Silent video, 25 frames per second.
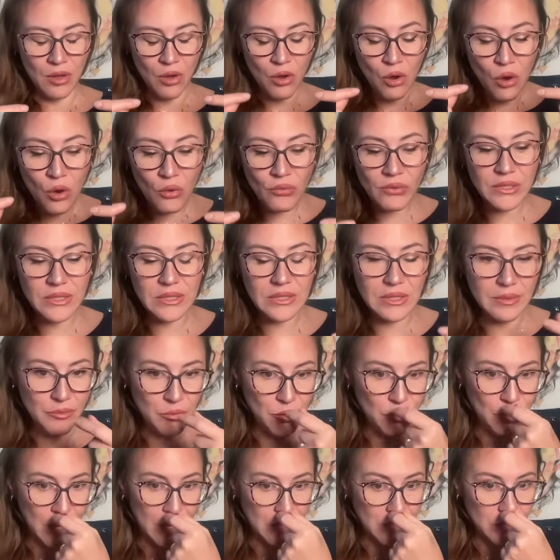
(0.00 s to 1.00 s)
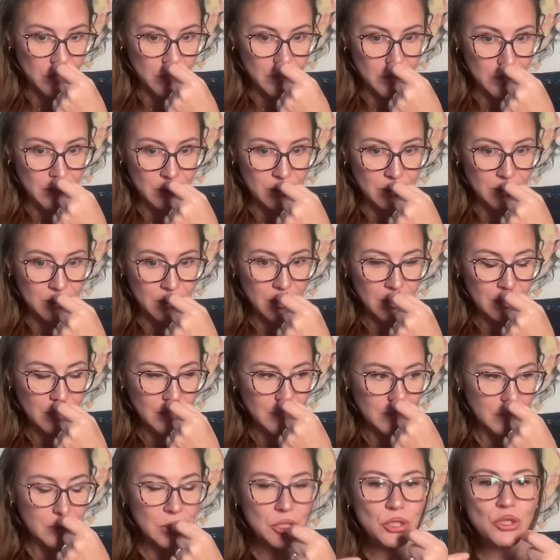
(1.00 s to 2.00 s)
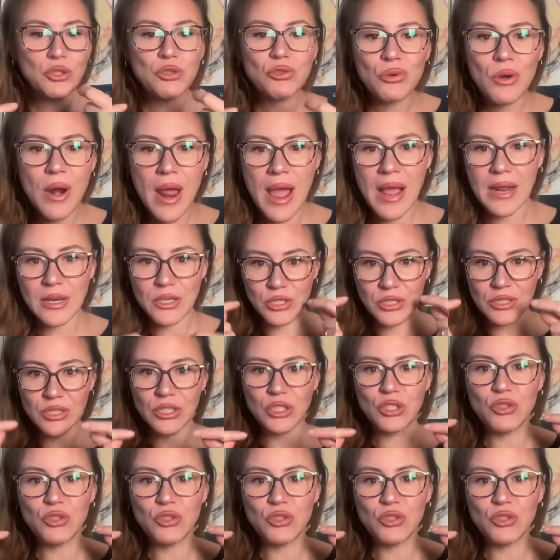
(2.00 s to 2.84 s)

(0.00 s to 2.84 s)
overstimulation, distraction,